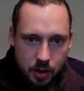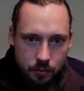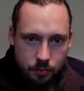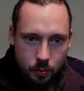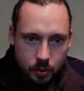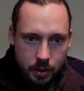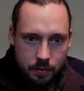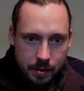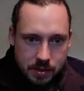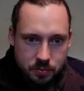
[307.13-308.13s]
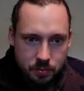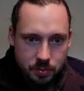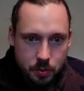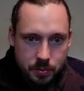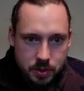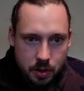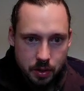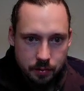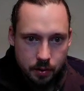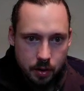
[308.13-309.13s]
for it, and that's when
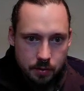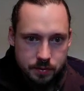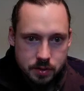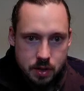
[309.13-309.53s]
Pupitar evolves.